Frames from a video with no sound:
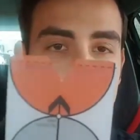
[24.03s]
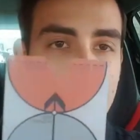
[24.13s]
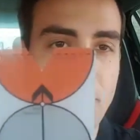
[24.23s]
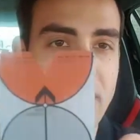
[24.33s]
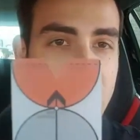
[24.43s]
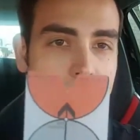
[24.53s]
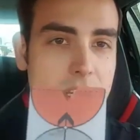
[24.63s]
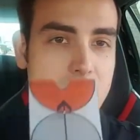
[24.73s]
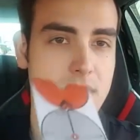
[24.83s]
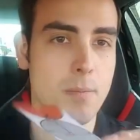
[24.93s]
not pre-cut
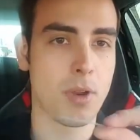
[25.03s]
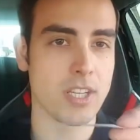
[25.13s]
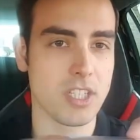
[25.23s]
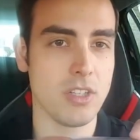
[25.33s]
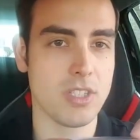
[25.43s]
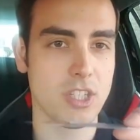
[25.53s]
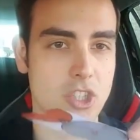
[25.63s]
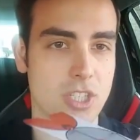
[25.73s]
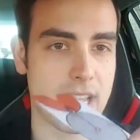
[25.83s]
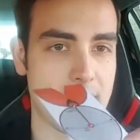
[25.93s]
because some like to use it
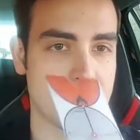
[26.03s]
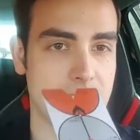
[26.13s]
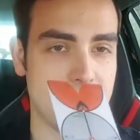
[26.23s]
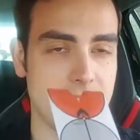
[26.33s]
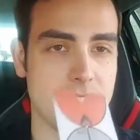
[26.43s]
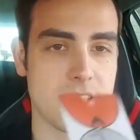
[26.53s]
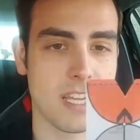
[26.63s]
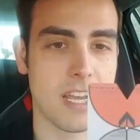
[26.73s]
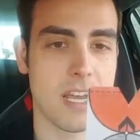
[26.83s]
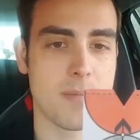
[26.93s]
just as it is.
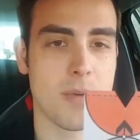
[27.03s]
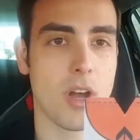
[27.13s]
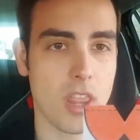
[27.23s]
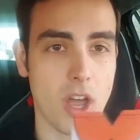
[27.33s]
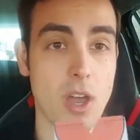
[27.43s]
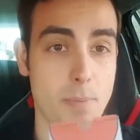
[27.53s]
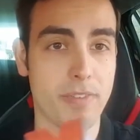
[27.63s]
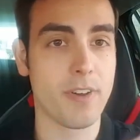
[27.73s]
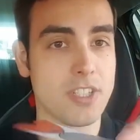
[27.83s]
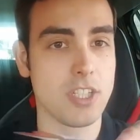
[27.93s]
I
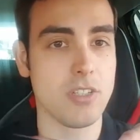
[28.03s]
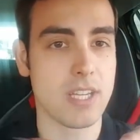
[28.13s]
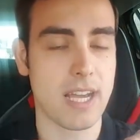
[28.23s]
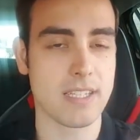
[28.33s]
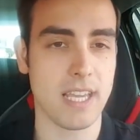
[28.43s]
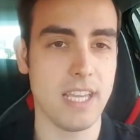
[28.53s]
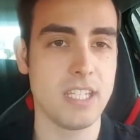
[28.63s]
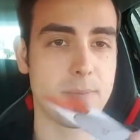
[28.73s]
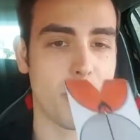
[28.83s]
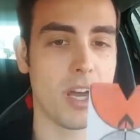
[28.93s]
prefer to use it as it
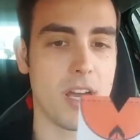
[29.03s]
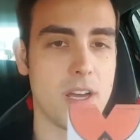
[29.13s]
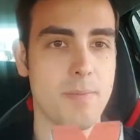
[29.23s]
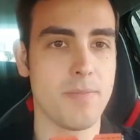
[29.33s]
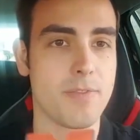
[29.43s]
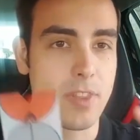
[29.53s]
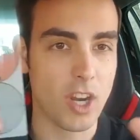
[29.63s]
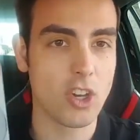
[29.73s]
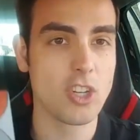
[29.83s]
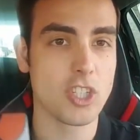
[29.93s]
is, but for the
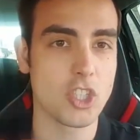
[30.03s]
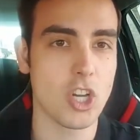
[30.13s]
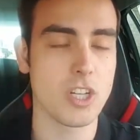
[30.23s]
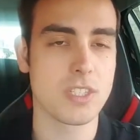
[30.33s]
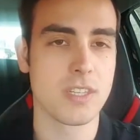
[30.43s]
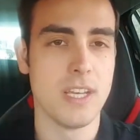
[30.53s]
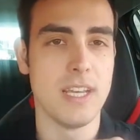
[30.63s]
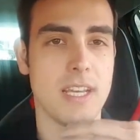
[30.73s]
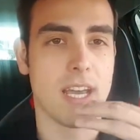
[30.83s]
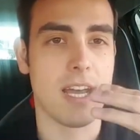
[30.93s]
longer shots,
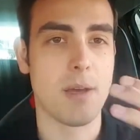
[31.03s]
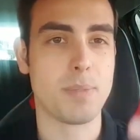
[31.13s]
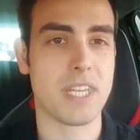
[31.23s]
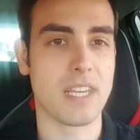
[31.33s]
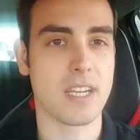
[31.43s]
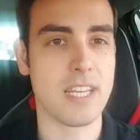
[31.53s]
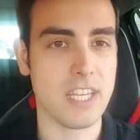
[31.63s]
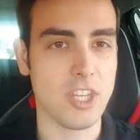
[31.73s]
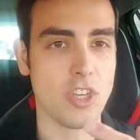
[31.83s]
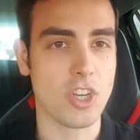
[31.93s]

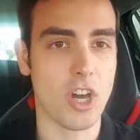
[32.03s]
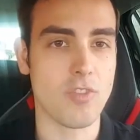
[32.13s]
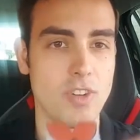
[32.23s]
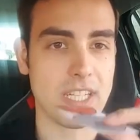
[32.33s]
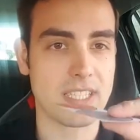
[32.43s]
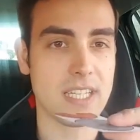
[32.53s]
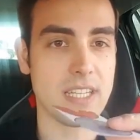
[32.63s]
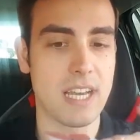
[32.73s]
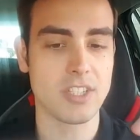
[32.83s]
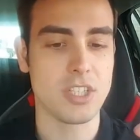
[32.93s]
particularly, you can't really see
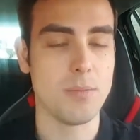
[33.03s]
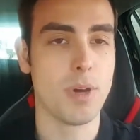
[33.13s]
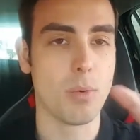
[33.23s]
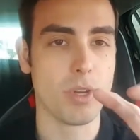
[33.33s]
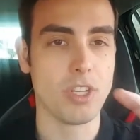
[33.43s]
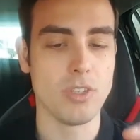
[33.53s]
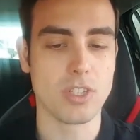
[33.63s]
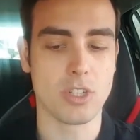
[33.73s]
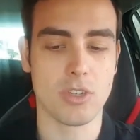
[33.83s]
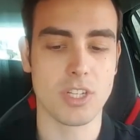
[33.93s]
that, so you might want to use
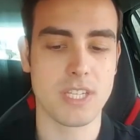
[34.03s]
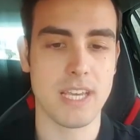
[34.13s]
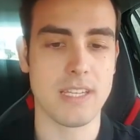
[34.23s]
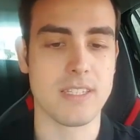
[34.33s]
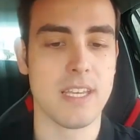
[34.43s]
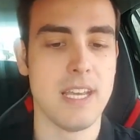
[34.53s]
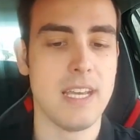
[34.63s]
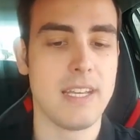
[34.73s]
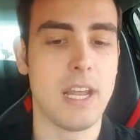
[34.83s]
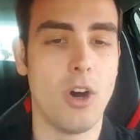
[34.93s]
the crosshairs.
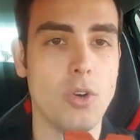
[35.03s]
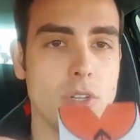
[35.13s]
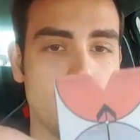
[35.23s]
Now, all you